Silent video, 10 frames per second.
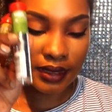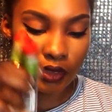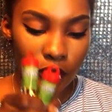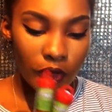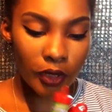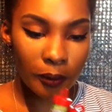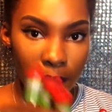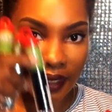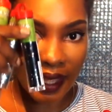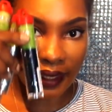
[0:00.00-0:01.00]
silver,
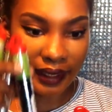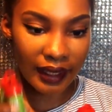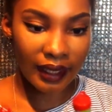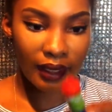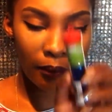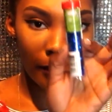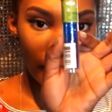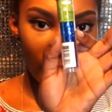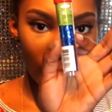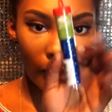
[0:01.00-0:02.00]
black, and
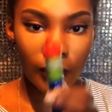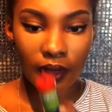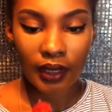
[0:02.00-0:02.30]
blue.